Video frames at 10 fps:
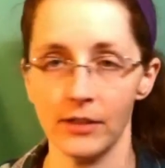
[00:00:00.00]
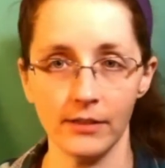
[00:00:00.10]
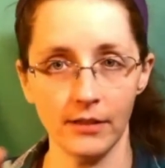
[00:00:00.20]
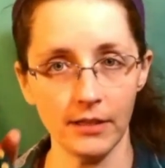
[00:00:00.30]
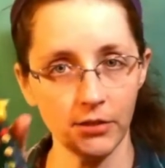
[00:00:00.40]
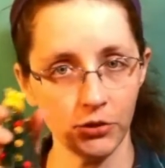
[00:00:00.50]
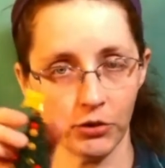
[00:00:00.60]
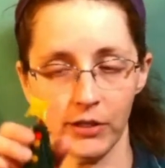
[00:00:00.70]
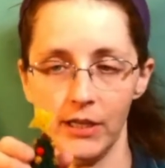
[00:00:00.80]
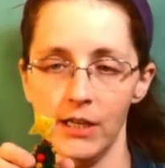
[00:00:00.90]
also this
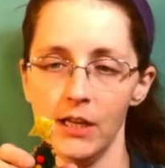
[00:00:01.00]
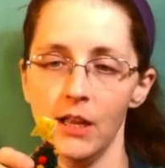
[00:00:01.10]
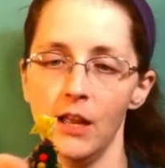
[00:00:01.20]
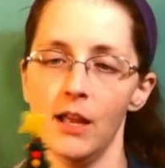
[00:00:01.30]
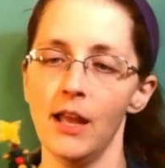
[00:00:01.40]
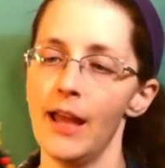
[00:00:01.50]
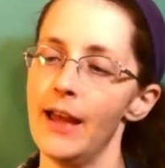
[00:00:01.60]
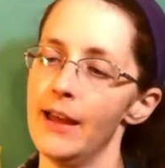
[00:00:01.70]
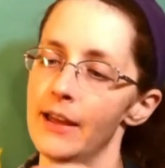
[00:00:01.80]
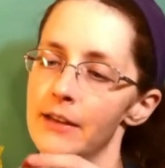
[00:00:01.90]
tree,
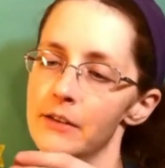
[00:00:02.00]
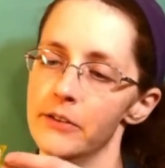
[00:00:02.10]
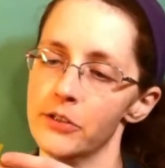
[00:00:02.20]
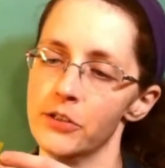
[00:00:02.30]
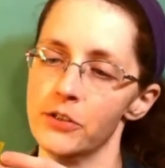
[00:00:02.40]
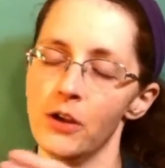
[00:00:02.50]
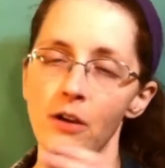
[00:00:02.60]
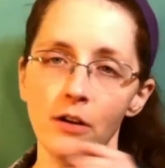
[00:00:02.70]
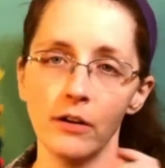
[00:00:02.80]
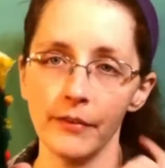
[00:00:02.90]
and the
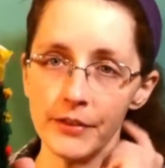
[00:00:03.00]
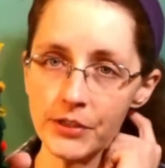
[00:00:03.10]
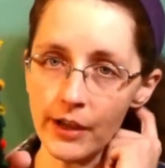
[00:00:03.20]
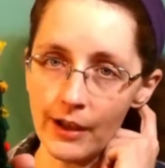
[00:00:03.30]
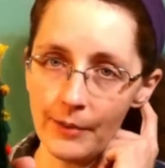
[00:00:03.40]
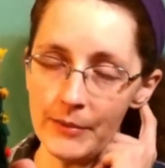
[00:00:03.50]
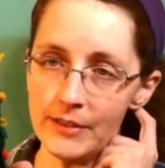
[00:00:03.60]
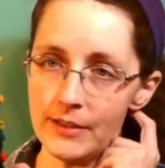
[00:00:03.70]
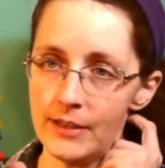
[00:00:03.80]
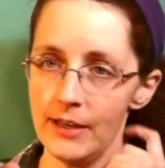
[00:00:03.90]
star on the top is
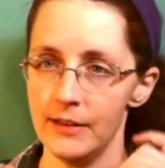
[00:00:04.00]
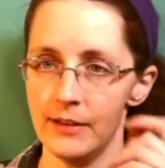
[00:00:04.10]
a neat